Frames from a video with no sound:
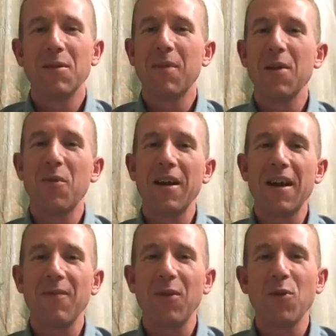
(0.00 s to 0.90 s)
You might want to
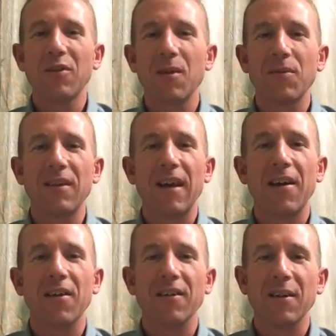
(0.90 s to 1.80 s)
have those
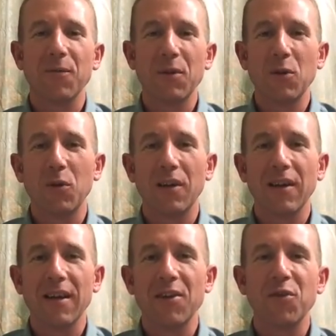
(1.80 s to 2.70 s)
upstairs if you were a
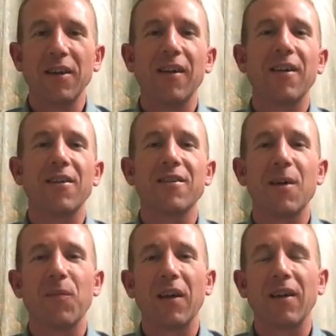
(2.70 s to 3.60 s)
history nut or
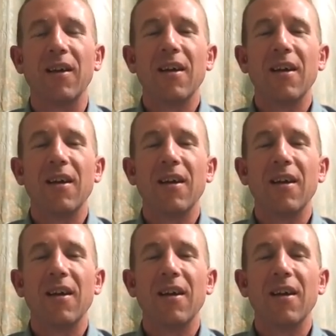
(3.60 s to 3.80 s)
something.